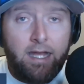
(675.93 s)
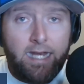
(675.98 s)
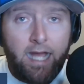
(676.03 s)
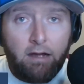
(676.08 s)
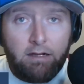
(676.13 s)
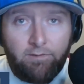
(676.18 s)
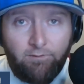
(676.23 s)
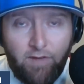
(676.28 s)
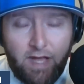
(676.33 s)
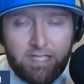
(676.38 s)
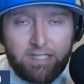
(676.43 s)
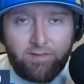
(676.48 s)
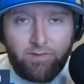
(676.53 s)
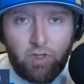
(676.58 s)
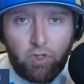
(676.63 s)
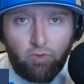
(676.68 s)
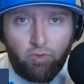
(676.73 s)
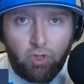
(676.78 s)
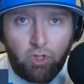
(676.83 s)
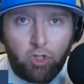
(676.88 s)
Now,
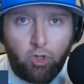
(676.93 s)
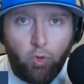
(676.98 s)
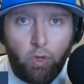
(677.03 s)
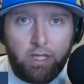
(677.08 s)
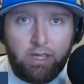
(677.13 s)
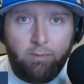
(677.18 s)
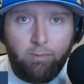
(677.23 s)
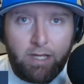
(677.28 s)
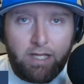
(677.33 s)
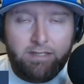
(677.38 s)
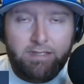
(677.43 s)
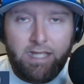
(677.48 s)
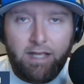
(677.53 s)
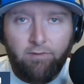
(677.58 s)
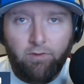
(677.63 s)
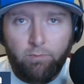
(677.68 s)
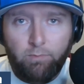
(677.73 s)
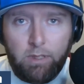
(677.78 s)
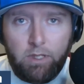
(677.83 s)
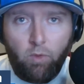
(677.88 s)
defensively, real quick, the biggest
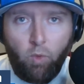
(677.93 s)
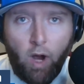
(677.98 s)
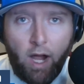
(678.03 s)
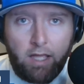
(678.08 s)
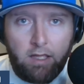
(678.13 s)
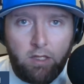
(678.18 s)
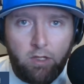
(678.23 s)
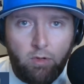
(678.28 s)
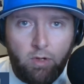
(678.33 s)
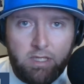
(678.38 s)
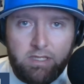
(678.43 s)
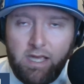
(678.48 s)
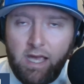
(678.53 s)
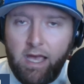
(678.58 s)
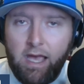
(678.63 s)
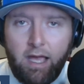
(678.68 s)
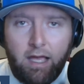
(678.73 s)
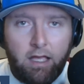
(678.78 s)
thing for BYU is